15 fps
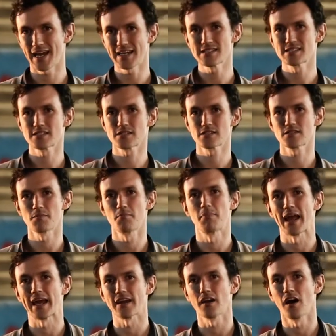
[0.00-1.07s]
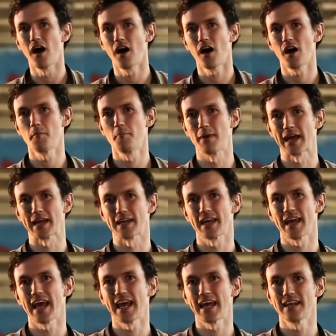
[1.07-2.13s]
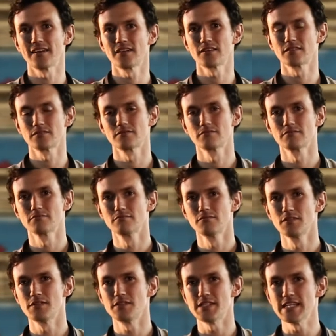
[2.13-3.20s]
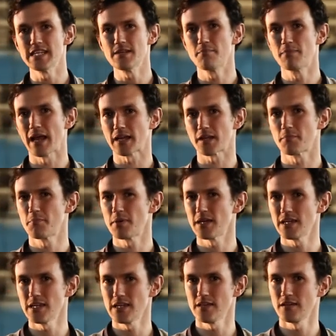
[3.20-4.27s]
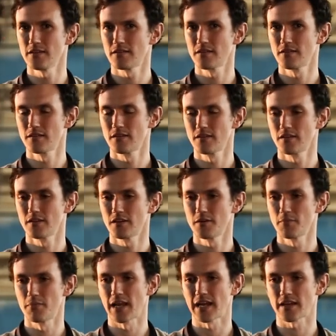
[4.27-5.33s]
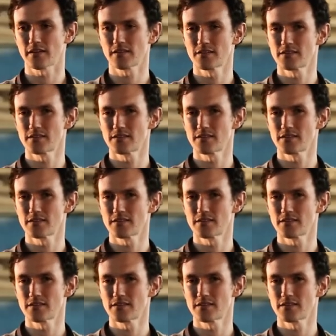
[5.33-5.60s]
S blank R blank N, D blank P, blank